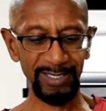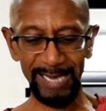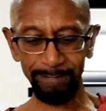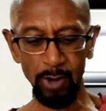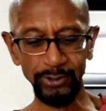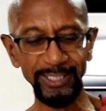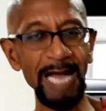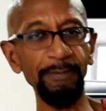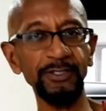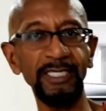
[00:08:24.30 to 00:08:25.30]
like most of the
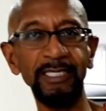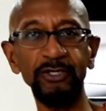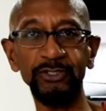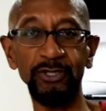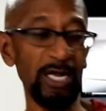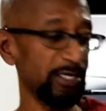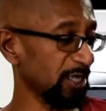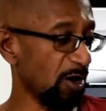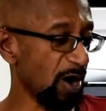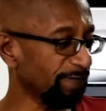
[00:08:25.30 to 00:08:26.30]
apples sitting here is
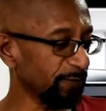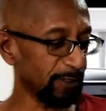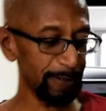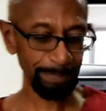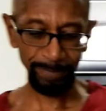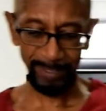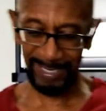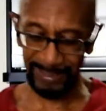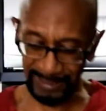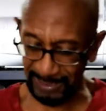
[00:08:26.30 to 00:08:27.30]
awful, and
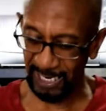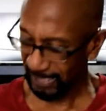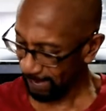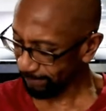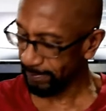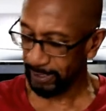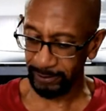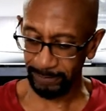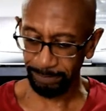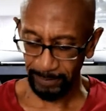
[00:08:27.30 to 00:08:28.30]
they left them there.
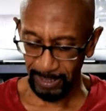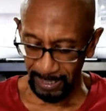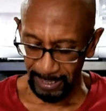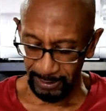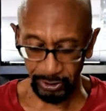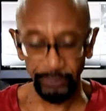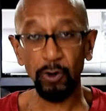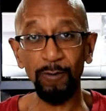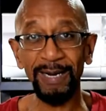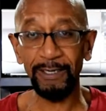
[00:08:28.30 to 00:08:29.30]
You should
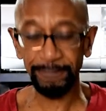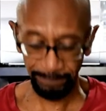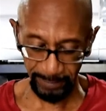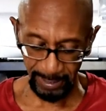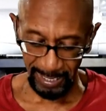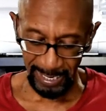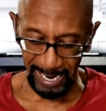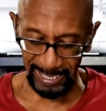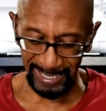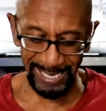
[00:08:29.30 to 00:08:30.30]
throw them out.
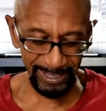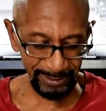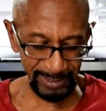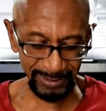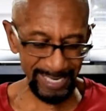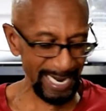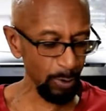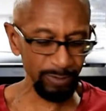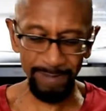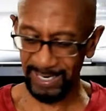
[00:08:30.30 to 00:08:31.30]
And lettuce, I said I
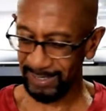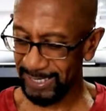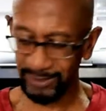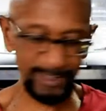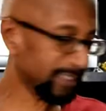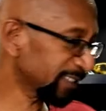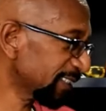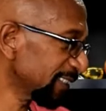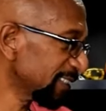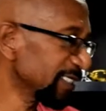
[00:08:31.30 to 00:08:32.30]
wouldn't buy the lettuce unless
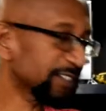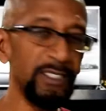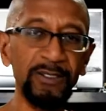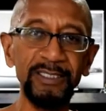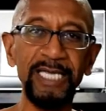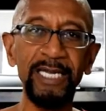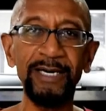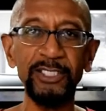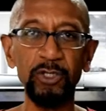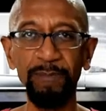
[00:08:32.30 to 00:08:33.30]
it's in a sealed container.
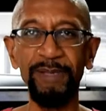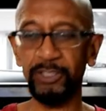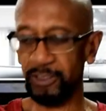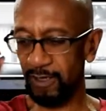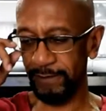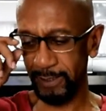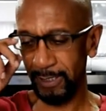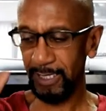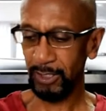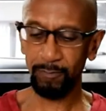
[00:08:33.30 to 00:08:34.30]
I'll show you pictures of it.
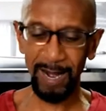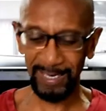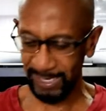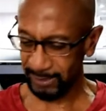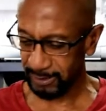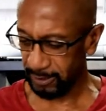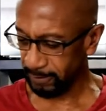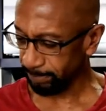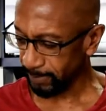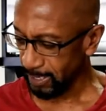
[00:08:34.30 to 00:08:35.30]
Don't buy lettuce there.